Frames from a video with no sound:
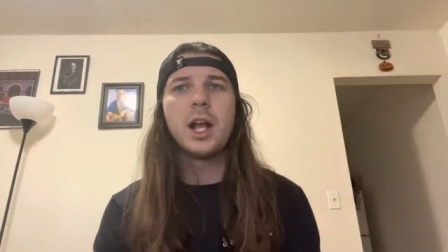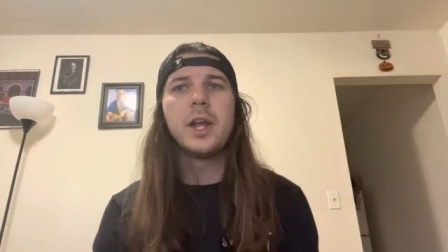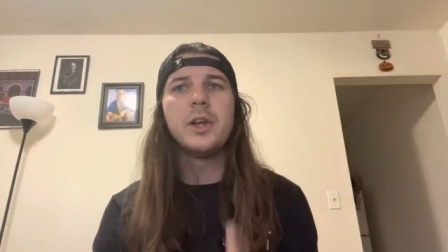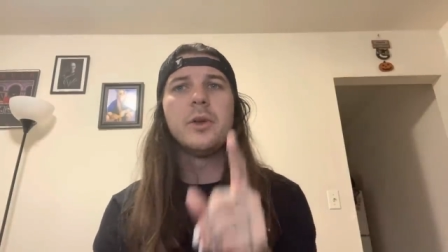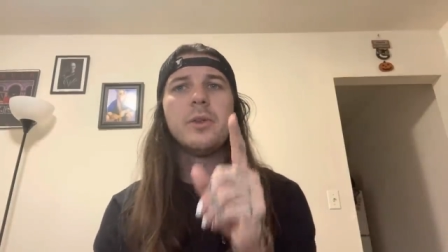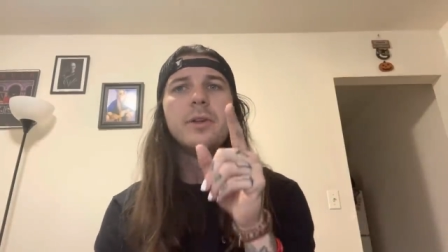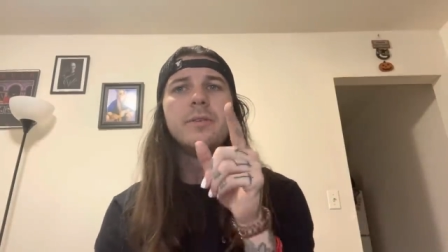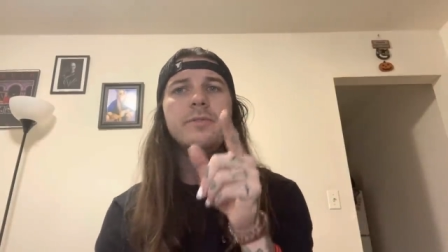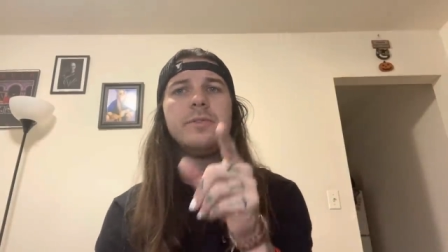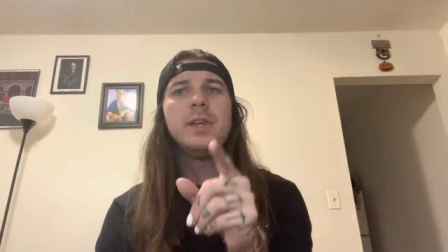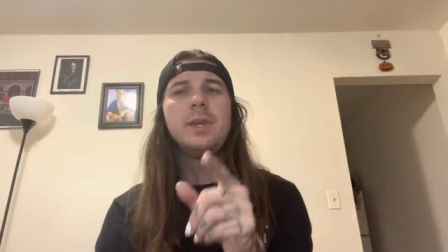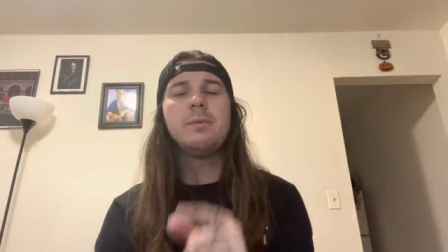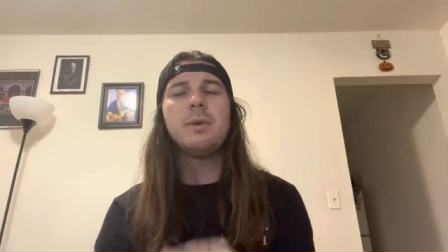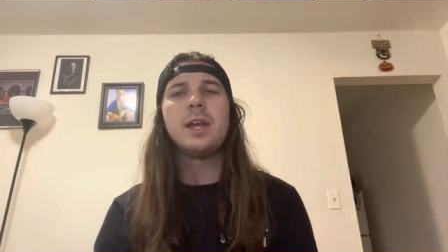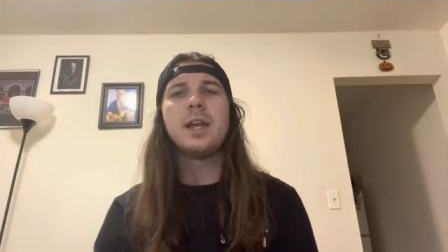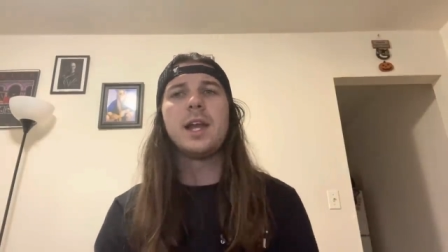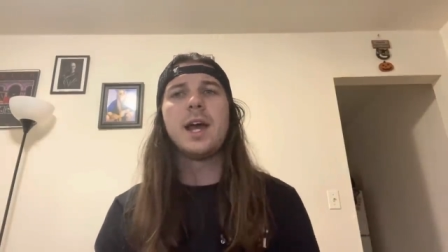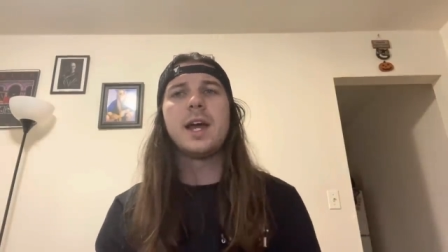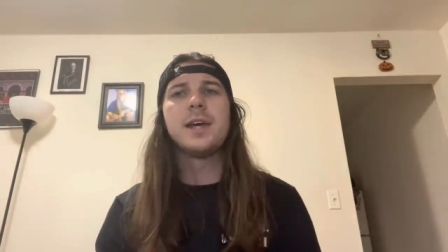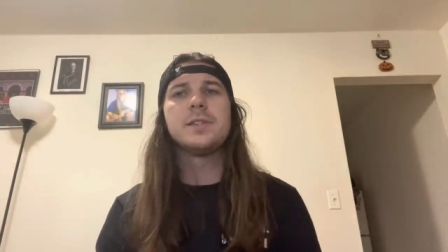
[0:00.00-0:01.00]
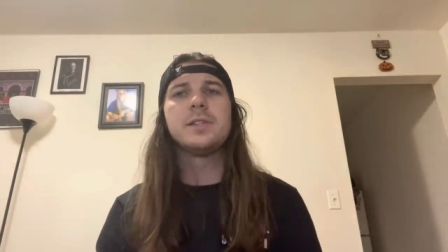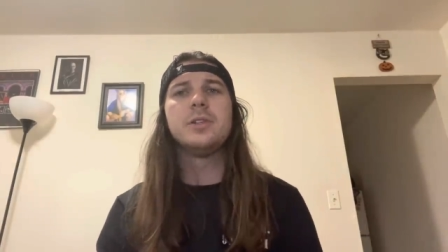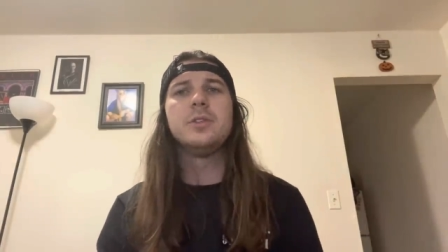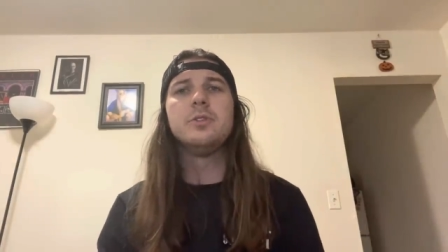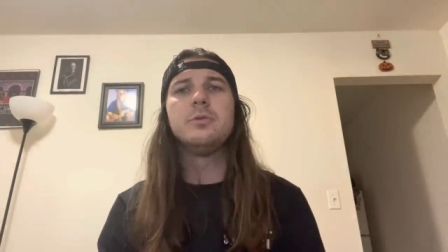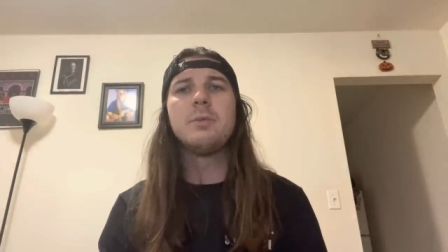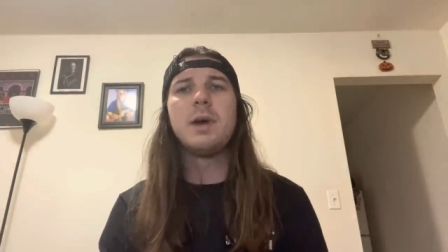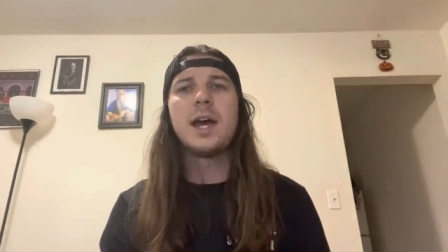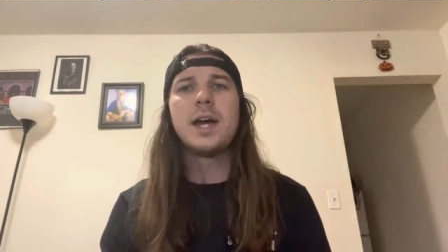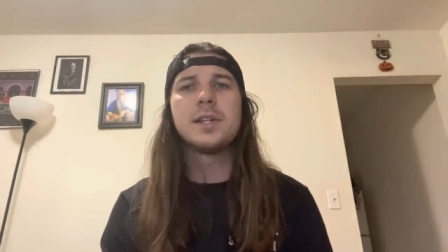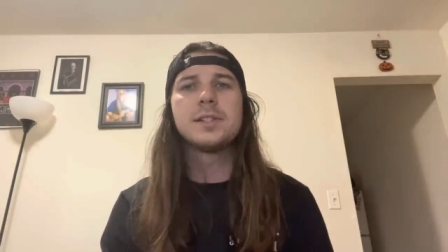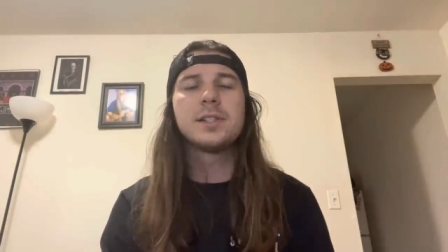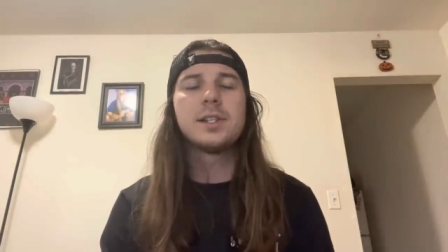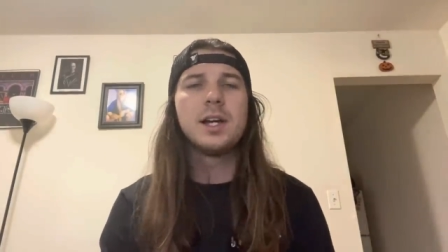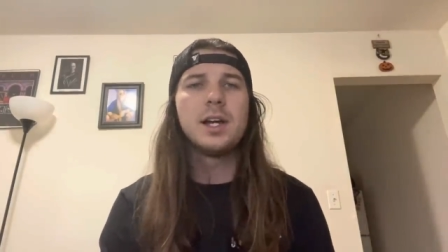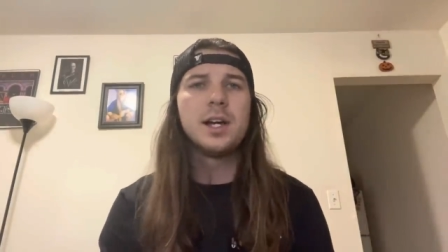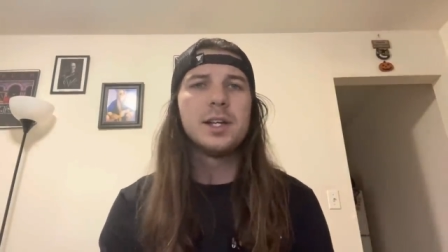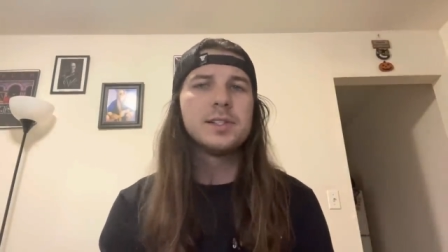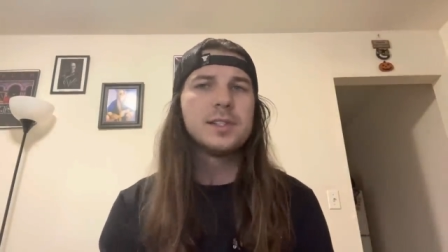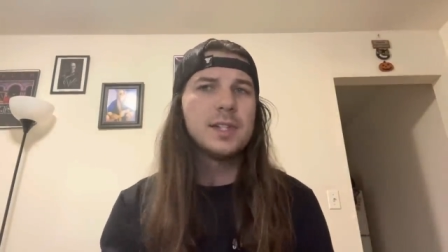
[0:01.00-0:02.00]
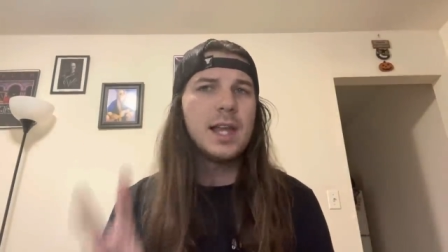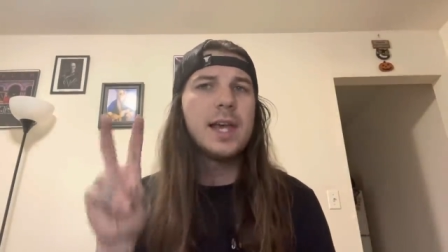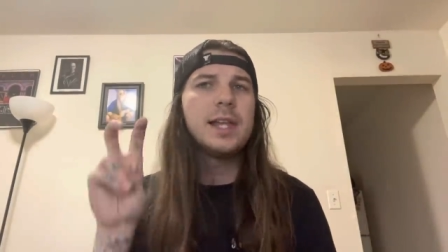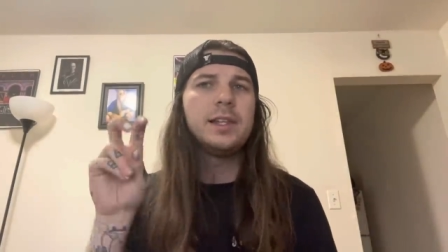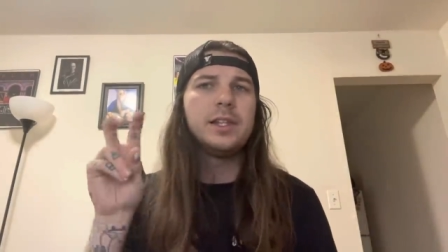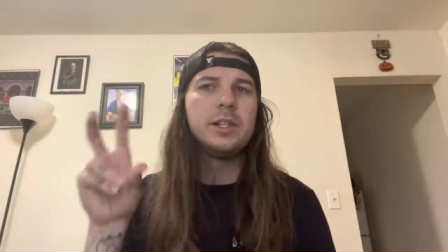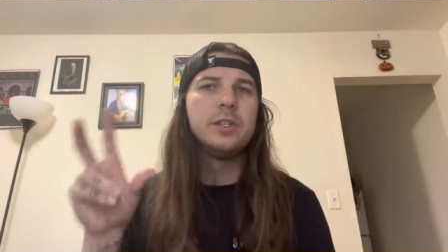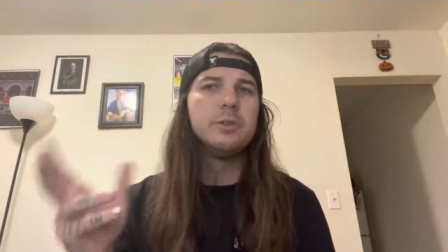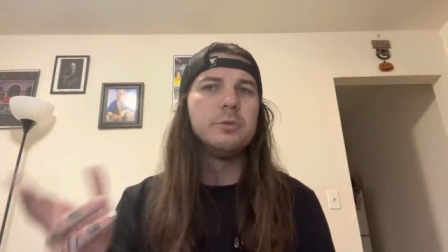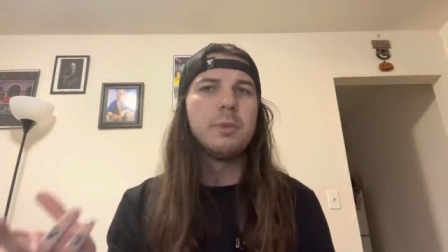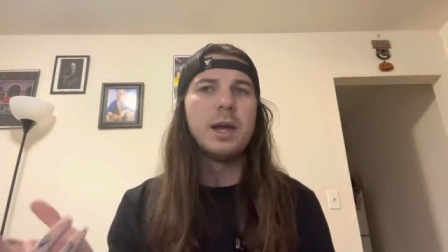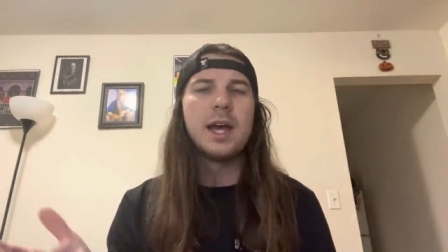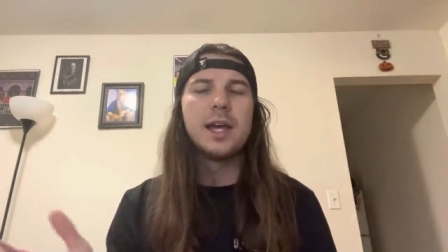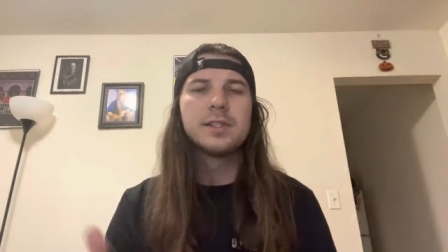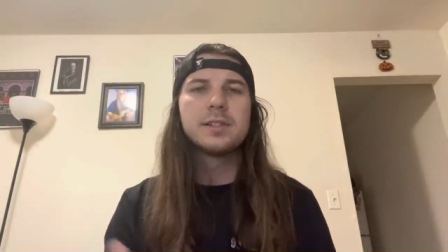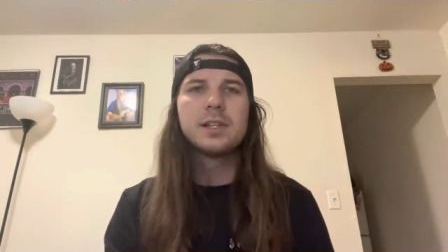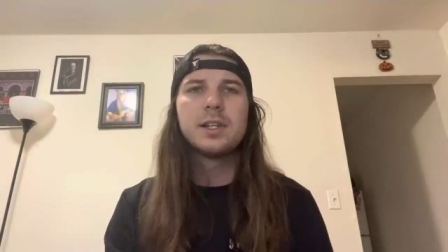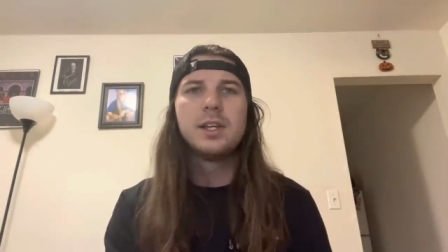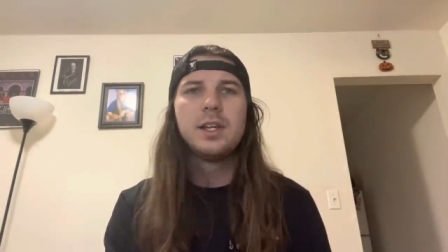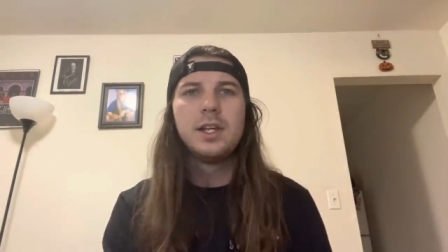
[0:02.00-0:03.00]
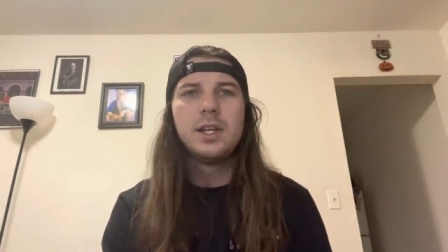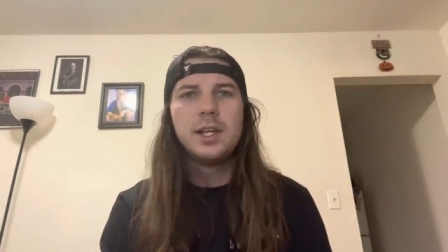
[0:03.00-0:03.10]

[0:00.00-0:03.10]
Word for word: I know that V-Man has a new mask, a slightly new mask